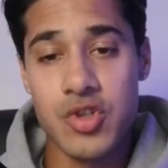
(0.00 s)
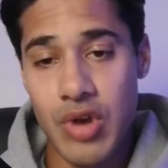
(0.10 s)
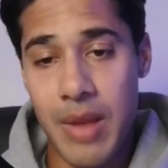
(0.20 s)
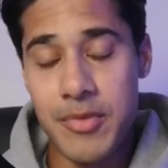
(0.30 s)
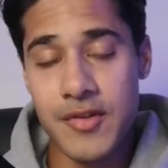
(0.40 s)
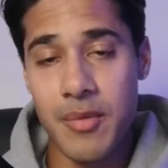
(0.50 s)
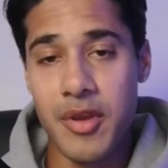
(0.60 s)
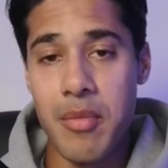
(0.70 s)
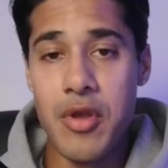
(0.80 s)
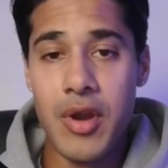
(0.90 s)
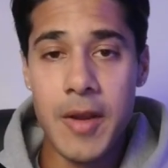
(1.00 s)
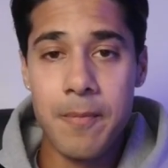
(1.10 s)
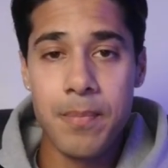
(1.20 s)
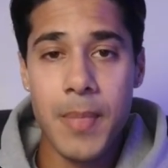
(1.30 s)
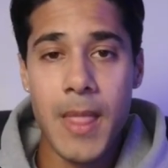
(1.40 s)
grab this from the community.
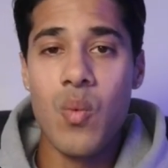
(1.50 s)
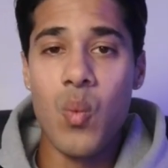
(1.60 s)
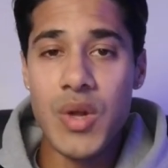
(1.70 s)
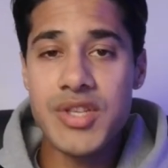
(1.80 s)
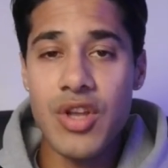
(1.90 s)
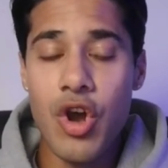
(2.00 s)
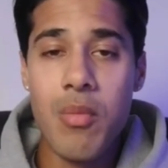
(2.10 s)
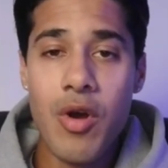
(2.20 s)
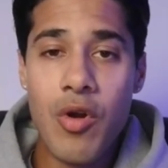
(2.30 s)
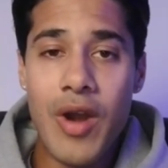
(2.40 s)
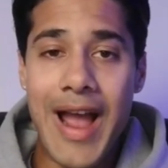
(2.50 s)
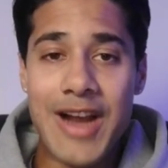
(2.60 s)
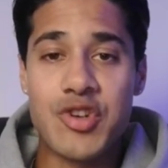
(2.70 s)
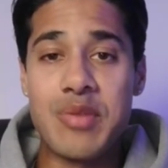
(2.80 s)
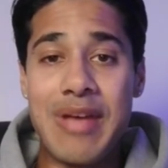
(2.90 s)
Once the homeowner
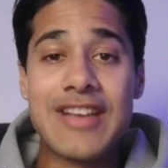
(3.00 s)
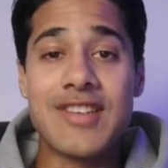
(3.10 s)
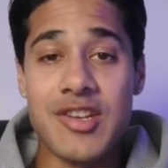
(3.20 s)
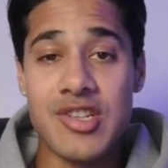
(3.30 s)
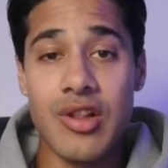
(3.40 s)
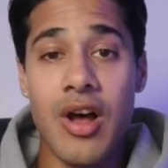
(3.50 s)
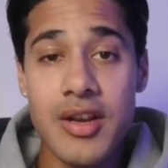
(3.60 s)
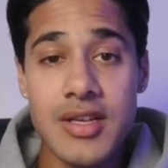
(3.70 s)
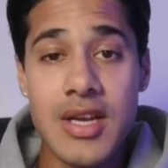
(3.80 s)
actually picks a slot,